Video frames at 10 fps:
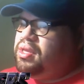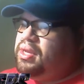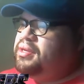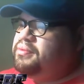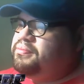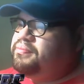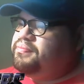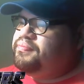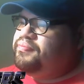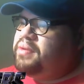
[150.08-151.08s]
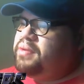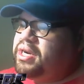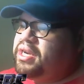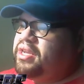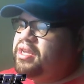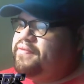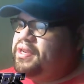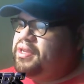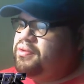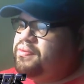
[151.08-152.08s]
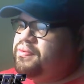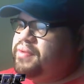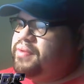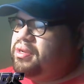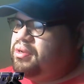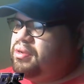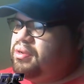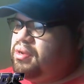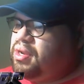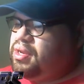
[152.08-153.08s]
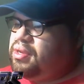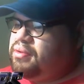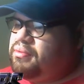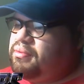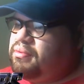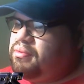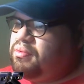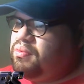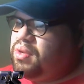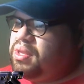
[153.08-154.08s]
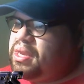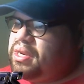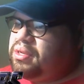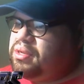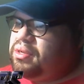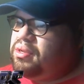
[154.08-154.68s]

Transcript: Um, I'm trying to get a video ready uh, while I'm at it.